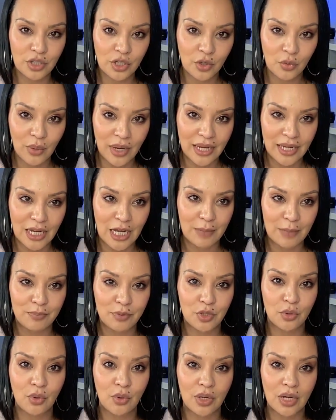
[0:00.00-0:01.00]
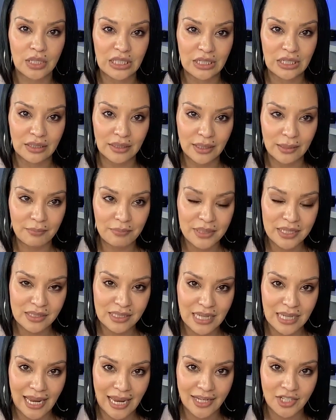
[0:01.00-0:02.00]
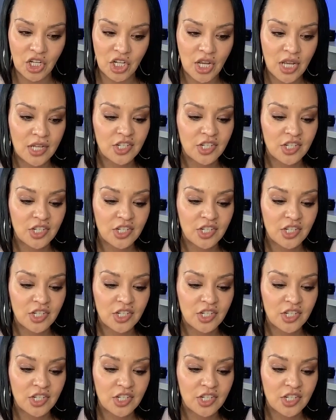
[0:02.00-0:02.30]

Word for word: their way up to the Olympia stage.